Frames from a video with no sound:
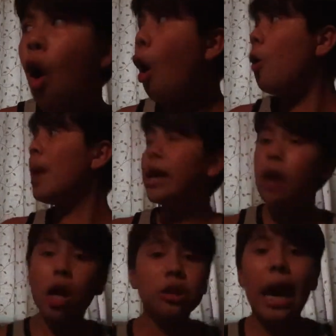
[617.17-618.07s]
Oh my
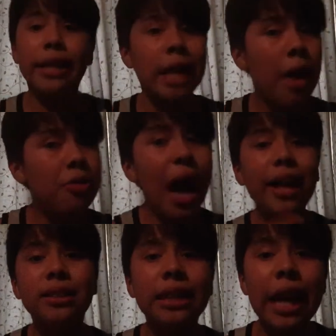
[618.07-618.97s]
gosh, guys,
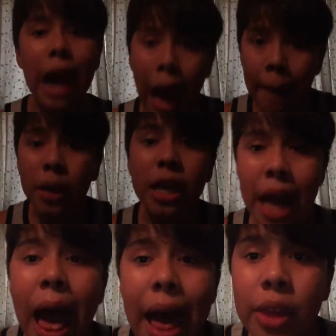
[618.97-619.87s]
that's it. I'm
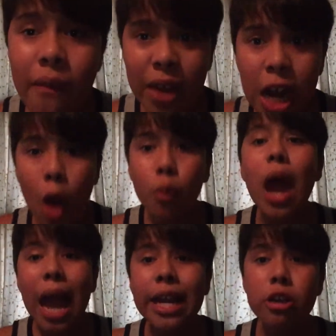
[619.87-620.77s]
gonna end the video
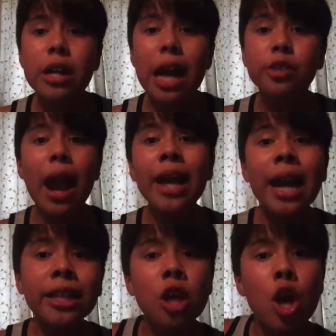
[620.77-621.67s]
right here, guys, right,
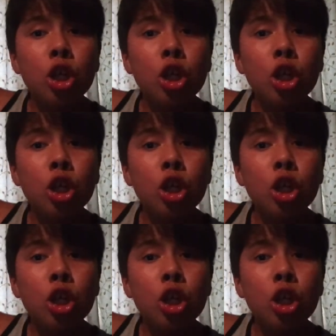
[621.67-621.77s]
guys?